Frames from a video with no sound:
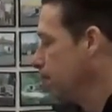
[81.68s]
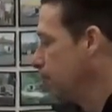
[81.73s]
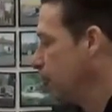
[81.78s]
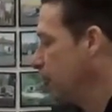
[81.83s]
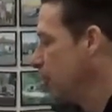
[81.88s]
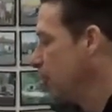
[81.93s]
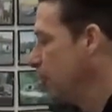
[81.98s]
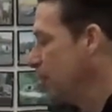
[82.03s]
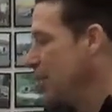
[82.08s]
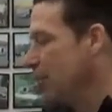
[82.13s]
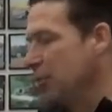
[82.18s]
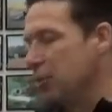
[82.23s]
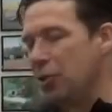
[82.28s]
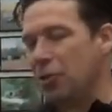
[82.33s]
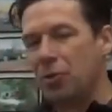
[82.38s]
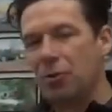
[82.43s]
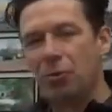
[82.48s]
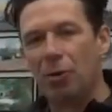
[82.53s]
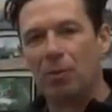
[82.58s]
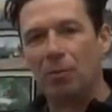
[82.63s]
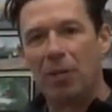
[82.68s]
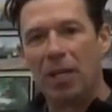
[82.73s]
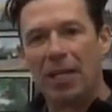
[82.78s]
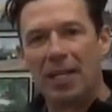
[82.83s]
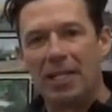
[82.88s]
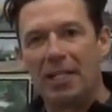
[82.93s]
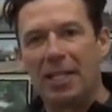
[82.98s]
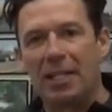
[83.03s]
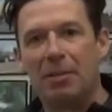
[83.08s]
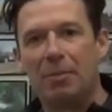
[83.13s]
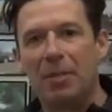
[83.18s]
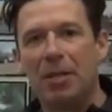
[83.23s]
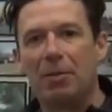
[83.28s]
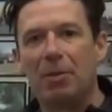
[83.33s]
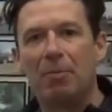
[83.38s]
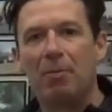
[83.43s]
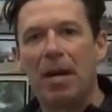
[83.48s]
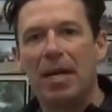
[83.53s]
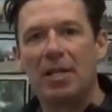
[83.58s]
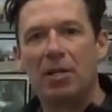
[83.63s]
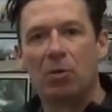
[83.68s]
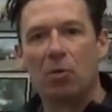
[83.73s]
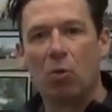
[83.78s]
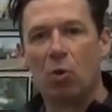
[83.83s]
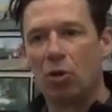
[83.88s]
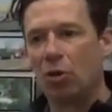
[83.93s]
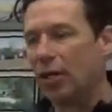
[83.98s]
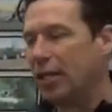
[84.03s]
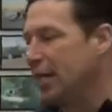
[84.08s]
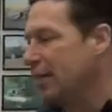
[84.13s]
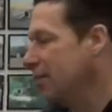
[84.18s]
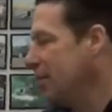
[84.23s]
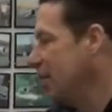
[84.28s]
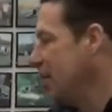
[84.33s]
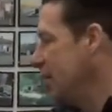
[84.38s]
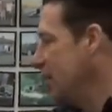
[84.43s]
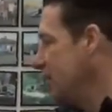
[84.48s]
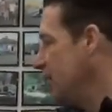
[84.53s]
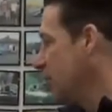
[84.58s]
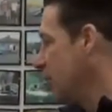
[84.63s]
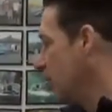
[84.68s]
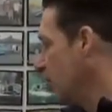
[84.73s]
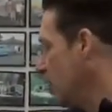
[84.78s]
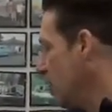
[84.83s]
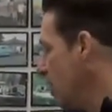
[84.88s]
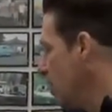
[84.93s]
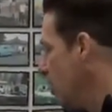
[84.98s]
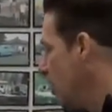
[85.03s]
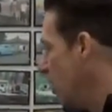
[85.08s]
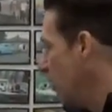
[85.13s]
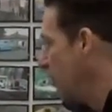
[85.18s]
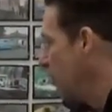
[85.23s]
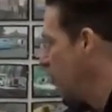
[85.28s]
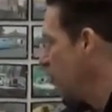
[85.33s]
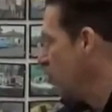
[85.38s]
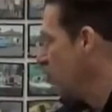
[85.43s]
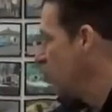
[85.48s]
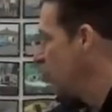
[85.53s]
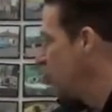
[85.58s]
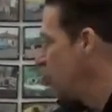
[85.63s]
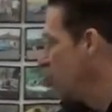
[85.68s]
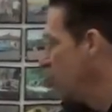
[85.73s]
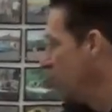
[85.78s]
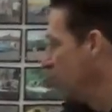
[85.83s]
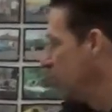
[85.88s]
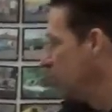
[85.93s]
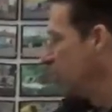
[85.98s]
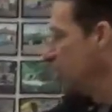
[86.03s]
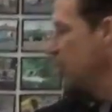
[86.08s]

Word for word: for you to be able to choose from, like I said, to be able to make your ordering even easier. On the front of the trailer, you're